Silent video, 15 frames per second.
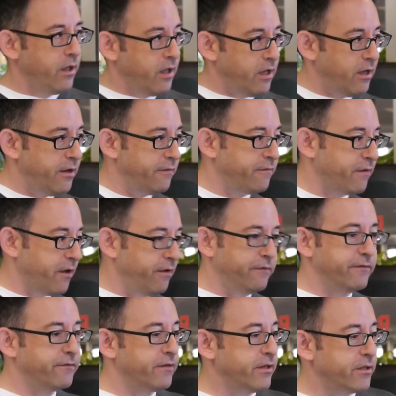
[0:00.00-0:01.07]
of,
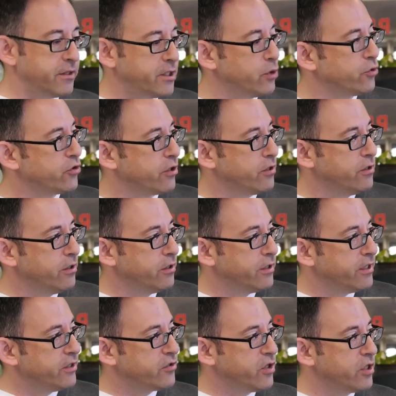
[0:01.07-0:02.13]
of the user,
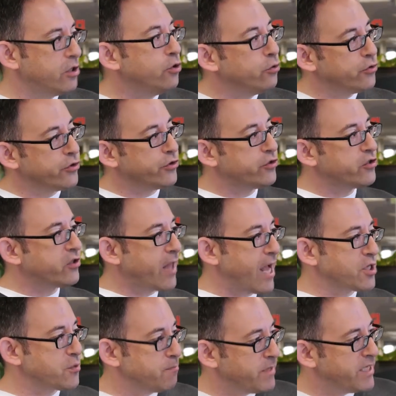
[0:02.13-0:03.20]
is it user
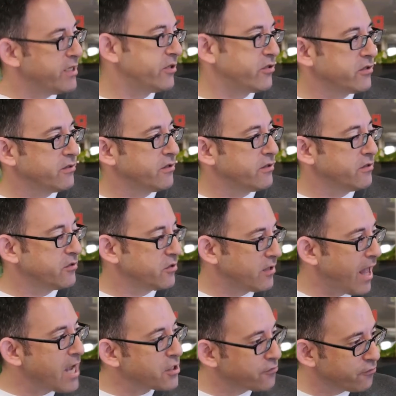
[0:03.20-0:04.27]
slash me
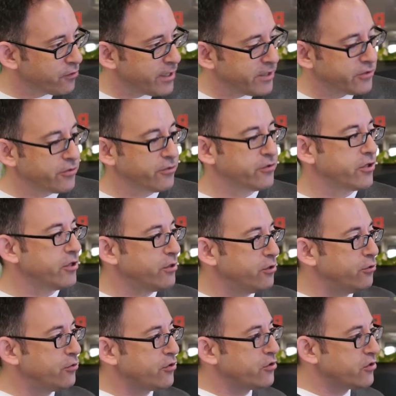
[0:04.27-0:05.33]
slash friends, or is it
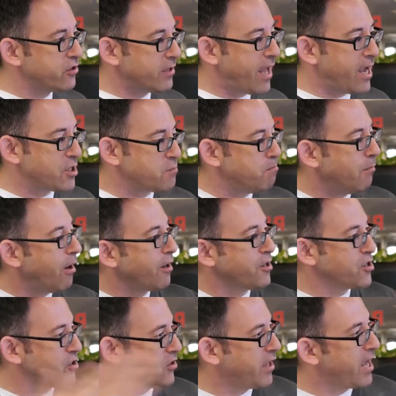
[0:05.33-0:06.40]
user slash
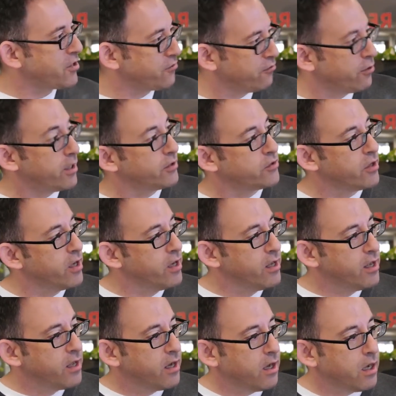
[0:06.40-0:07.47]
Marsh slash friends?
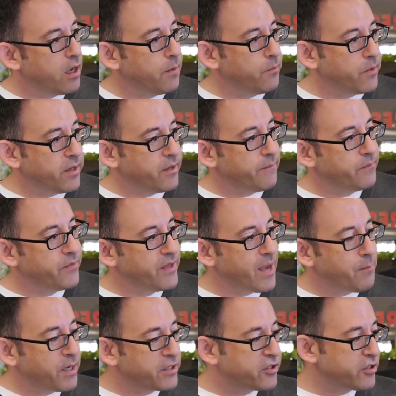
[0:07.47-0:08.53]
Right. Um,
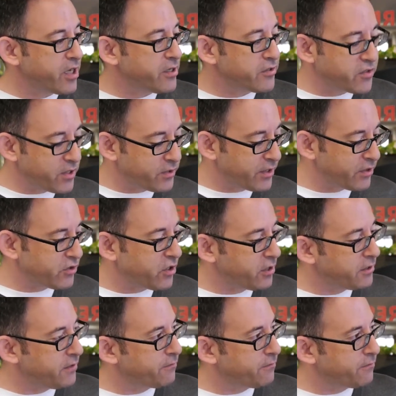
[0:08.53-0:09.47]
that might so sound like a subtle